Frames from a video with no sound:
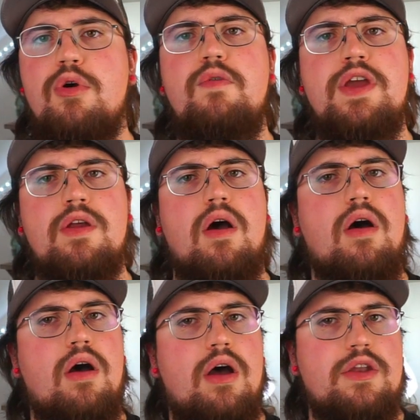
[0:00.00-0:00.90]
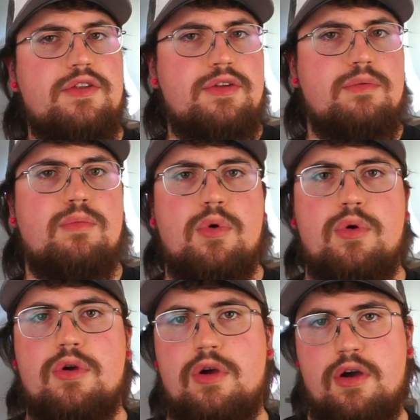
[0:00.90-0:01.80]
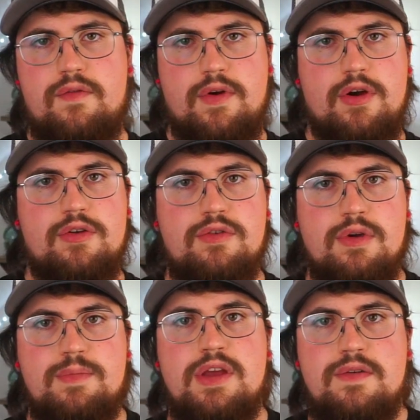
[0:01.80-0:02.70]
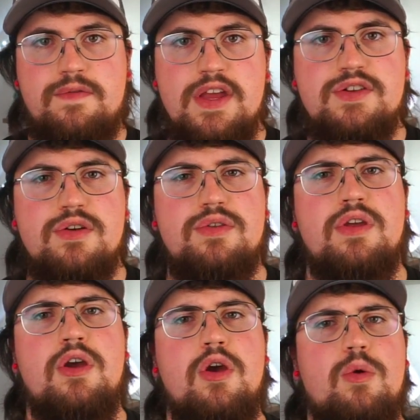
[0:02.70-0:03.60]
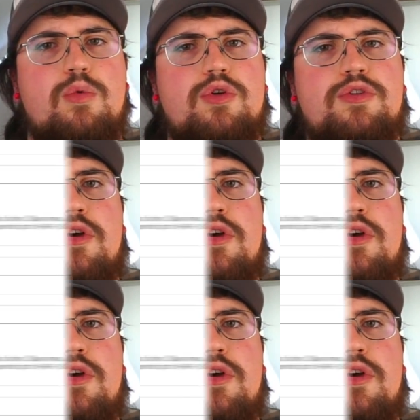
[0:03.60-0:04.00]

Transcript: moving on to more of our scripting features, we'll